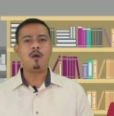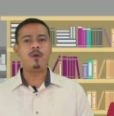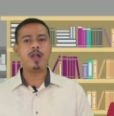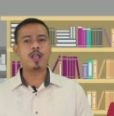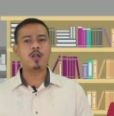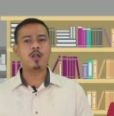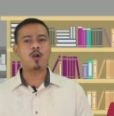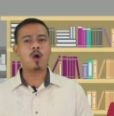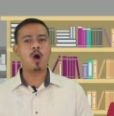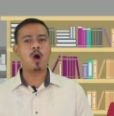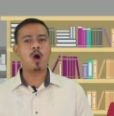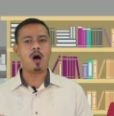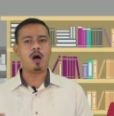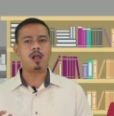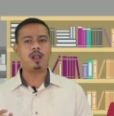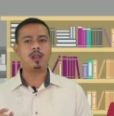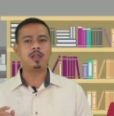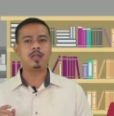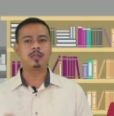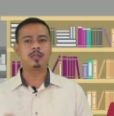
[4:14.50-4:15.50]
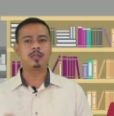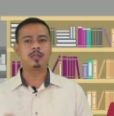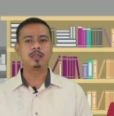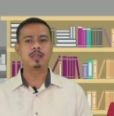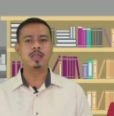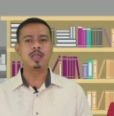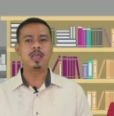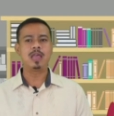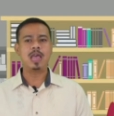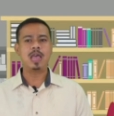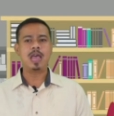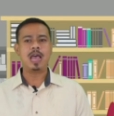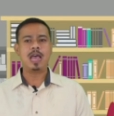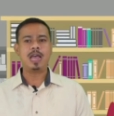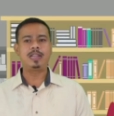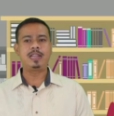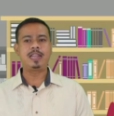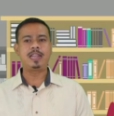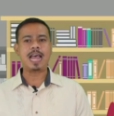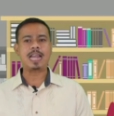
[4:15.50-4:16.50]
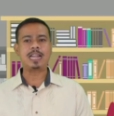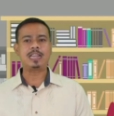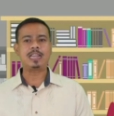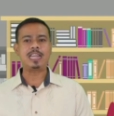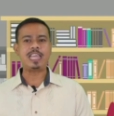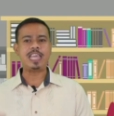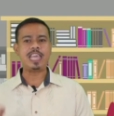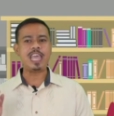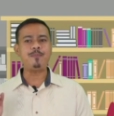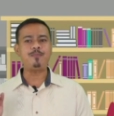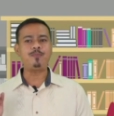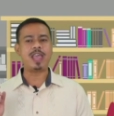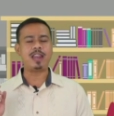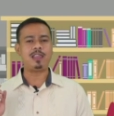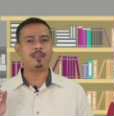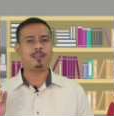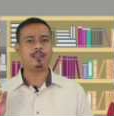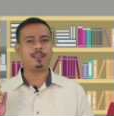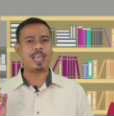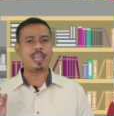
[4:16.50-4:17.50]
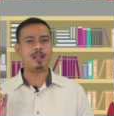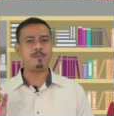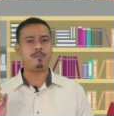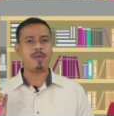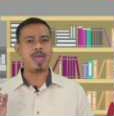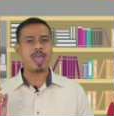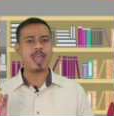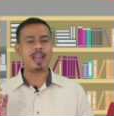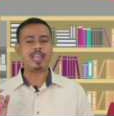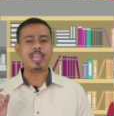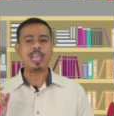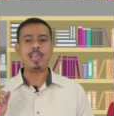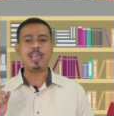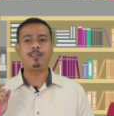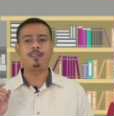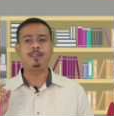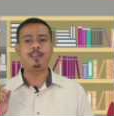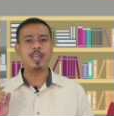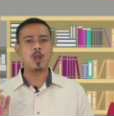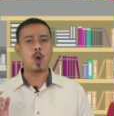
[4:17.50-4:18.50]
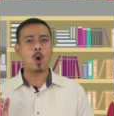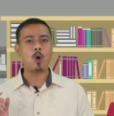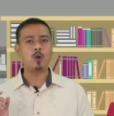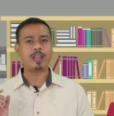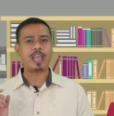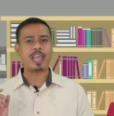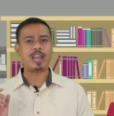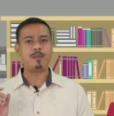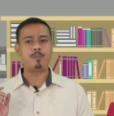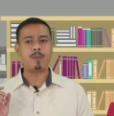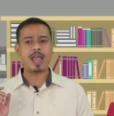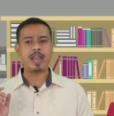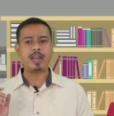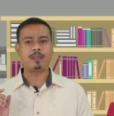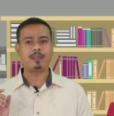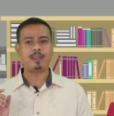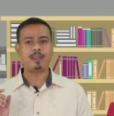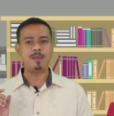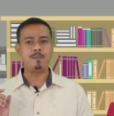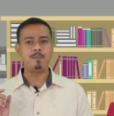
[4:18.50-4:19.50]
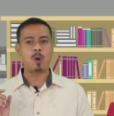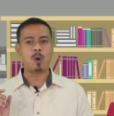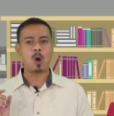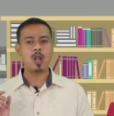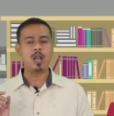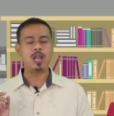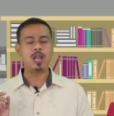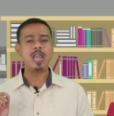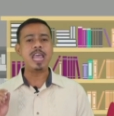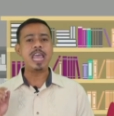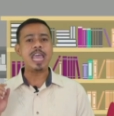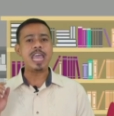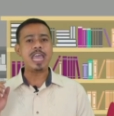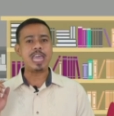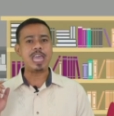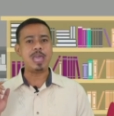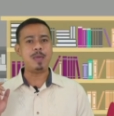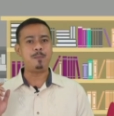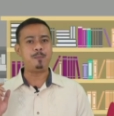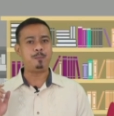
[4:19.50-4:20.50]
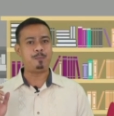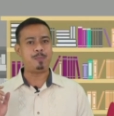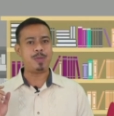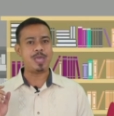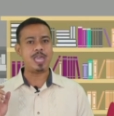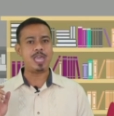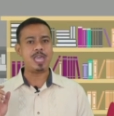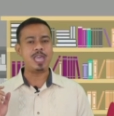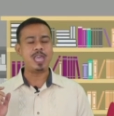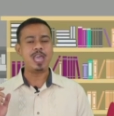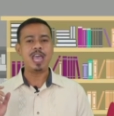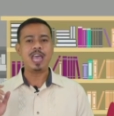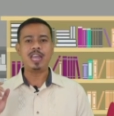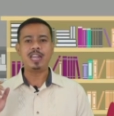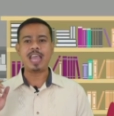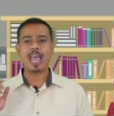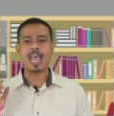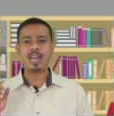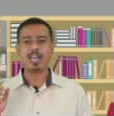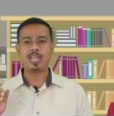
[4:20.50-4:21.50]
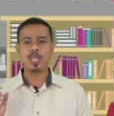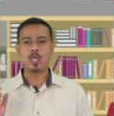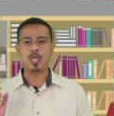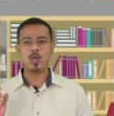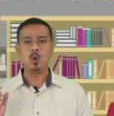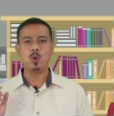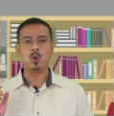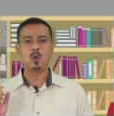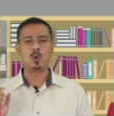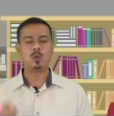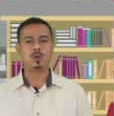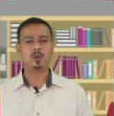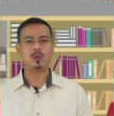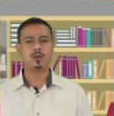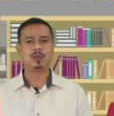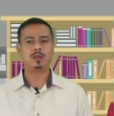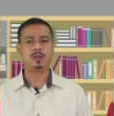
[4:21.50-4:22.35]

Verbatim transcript: Recall that if-then statement is denoted by the symbol if P, then Q.